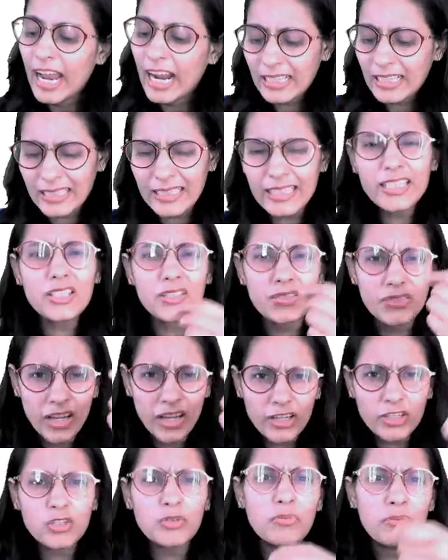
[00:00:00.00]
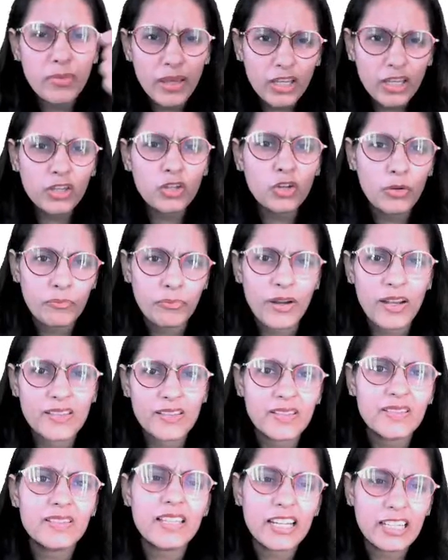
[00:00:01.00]
At least try to make your
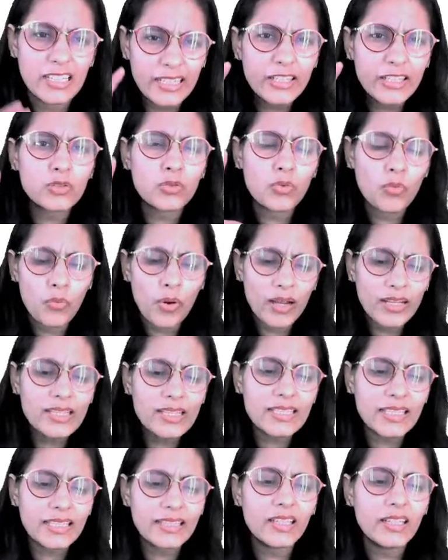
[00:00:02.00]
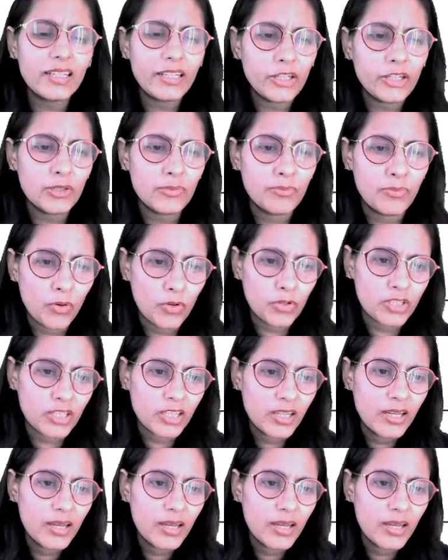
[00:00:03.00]
presence at least once in the leaderboard.